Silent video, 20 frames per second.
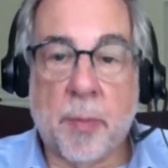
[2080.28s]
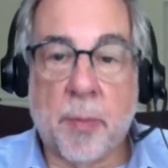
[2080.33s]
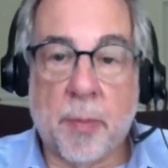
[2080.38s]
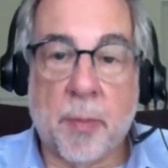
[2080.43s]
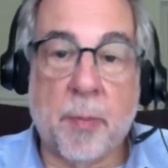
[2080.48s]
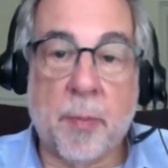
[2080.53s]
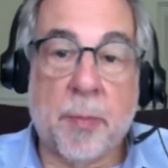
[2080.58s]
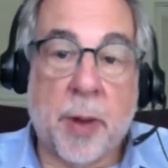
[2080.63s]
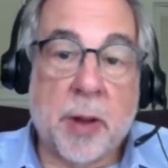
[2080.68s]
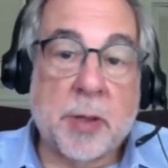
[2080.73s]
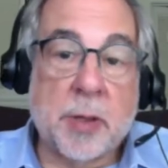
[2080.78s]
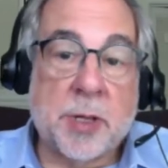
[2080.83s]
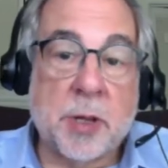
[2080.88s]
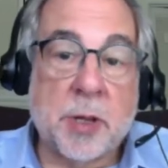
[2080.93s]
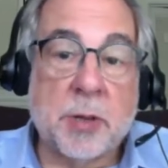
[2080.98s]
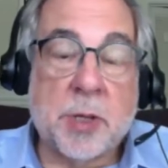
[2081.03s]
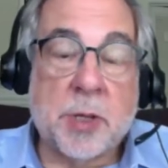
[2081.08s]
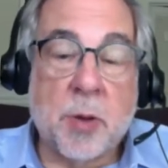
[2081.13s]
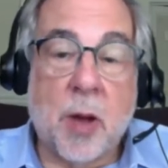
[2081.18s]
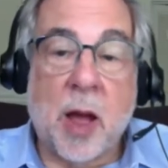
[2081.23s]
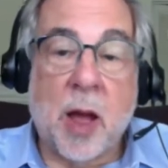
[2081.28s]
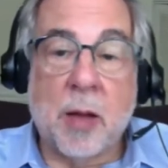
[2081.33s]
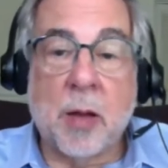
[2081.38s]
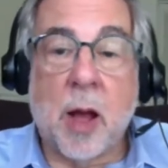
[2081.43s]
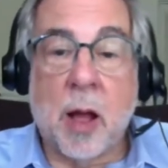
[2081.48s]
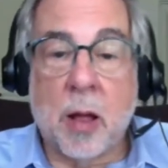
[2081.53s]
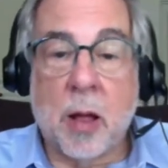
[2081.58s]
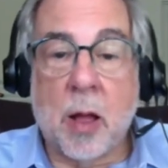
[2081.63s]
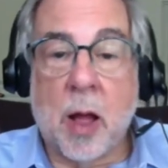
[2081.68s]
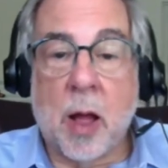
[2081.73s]
But so I'll
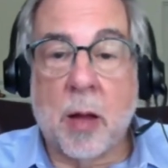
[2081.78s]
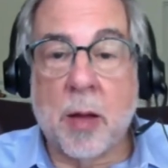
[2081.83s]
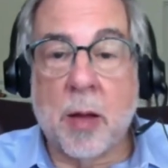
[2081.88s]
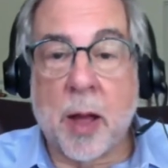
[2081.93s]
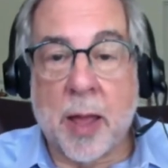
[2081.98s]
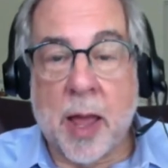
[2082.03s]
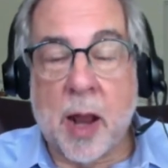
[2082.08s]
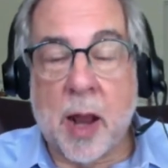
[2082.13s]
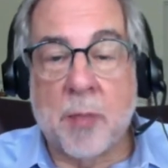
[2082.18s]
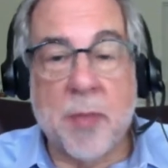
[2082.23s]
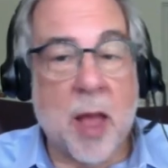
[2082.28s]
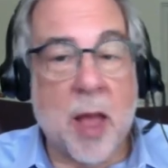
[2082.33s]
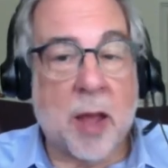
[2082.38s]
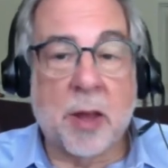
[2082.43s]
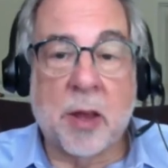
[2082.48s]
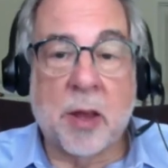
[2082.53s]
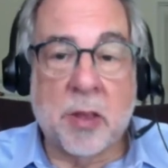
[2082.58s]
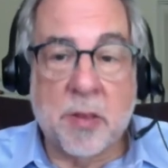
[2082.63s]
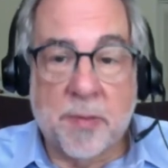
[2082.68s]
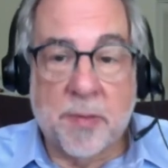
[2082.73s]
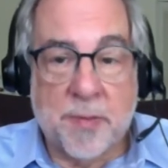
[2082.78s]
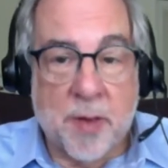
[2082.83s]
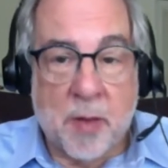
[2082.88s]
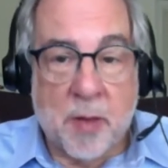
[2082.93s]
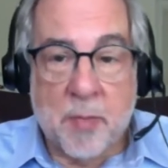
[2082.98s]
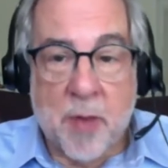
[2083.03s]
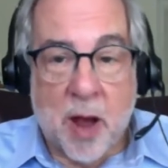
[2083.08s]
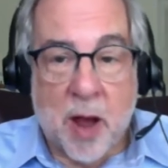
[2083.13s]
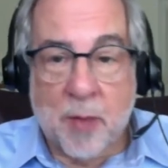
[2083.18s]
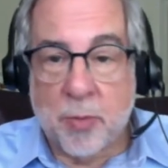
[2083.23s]
again, I'm not going to
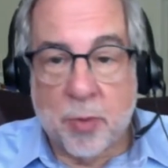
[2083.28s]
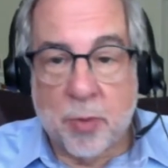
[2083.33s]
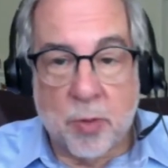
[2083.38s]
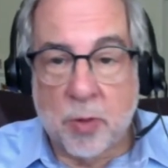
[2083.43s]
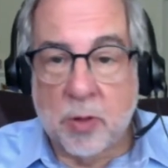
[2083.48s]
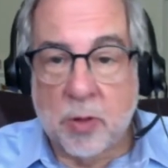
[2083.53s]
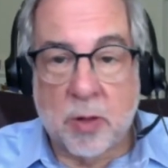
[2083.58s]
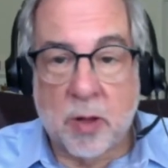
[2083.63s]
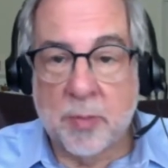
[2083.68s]
defend mob rule.